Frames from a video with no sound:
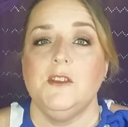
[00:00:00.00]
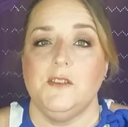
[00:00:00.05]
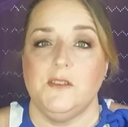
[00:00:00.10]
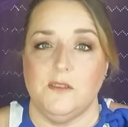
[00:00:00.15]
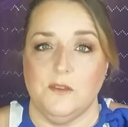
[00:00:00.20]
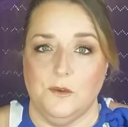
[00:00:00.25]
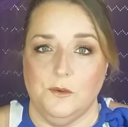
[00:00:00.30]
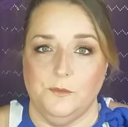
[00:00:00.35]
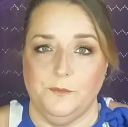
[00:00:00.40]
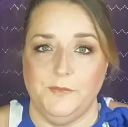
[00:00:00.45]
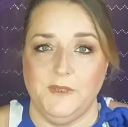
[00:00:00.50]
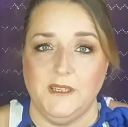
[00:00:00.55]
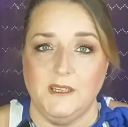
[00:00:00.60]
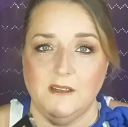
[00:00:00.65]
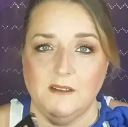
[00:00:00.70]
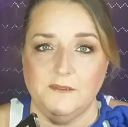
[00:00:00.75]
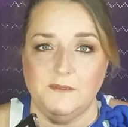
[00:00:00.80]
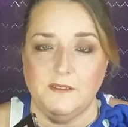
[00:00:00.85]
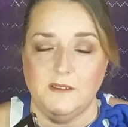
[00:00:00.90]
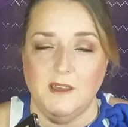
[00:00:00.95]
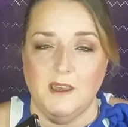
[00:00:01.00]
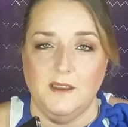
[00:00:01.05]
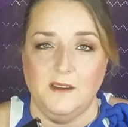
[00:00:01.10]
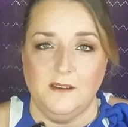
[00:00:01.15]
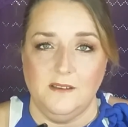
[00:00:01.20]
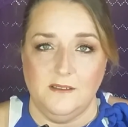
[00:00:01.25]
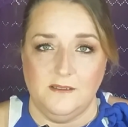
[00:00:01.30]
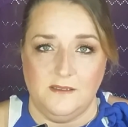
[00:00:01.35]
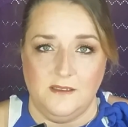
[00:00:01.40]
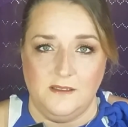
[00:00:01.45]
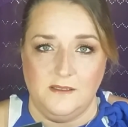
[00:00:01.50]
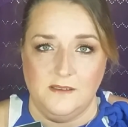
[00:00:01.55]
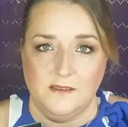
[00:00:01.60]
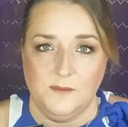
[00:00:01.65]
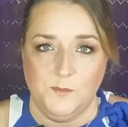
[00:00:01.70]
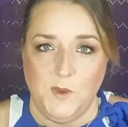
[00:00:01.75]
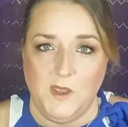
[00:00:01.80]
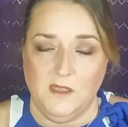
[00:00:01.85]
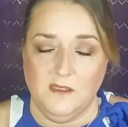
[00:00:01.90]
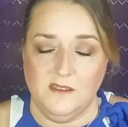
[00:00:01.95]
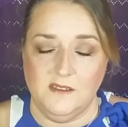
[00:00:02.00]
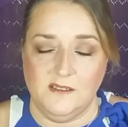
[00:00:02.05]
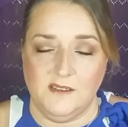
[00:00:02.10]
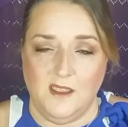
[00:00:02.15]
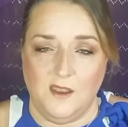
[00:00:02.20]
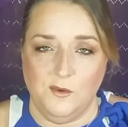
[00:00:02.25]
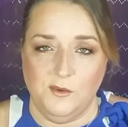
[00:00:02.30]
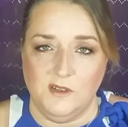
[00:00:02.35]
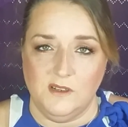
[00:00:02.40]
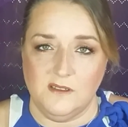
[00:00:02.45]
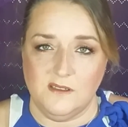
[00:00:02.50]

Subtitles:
So be careful how you set this palette down.